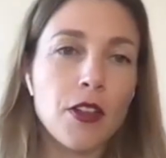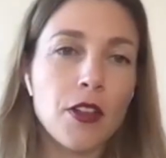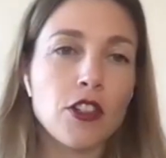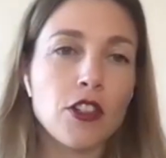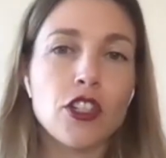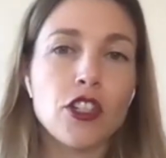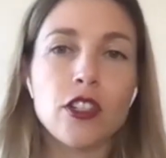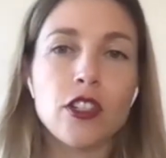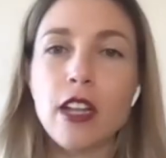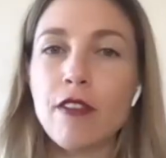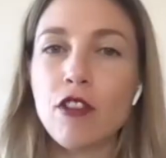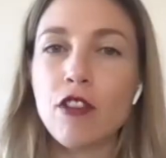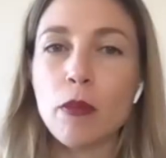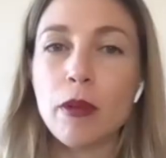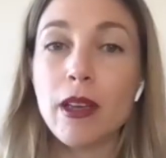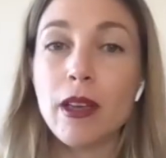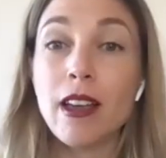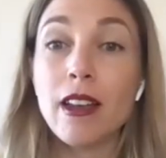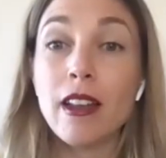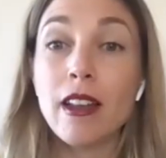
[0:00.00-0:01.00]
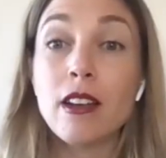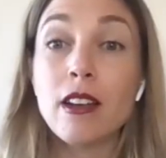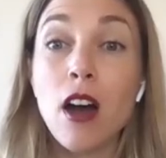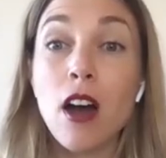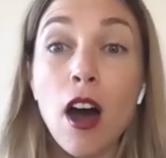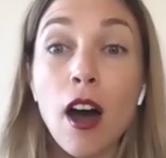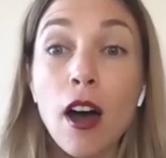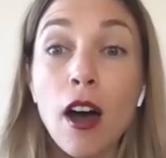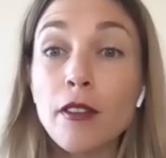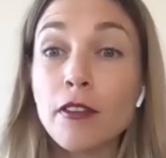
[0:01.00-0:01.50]
there should never be any
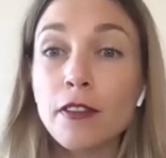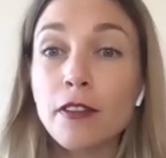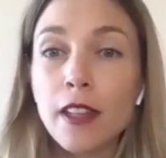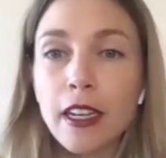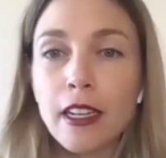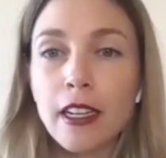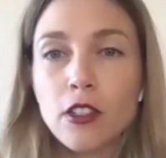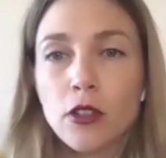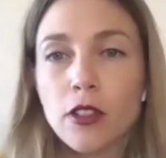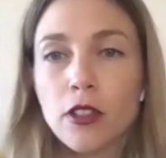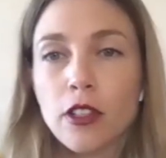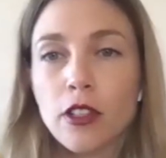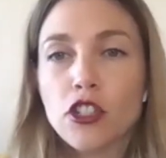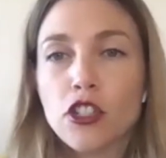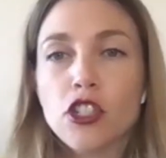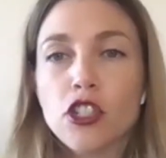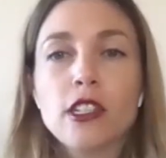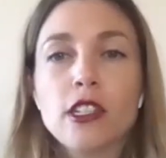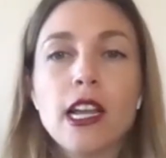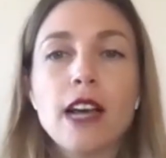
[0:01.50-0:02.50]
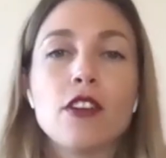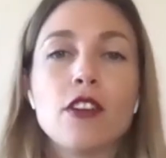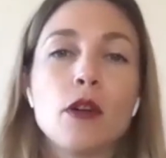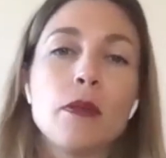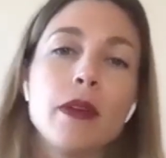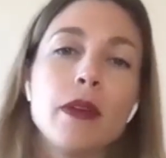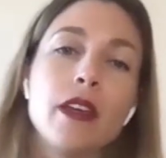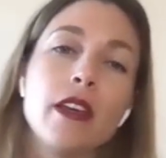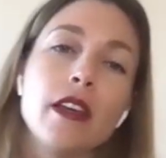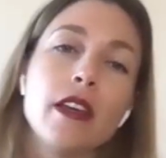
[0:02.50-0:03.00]
conflict or there should never
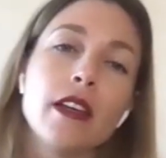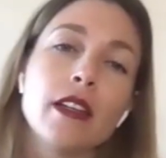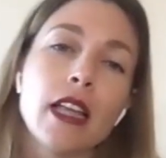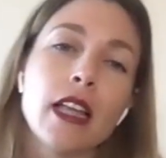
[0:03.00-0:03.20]
be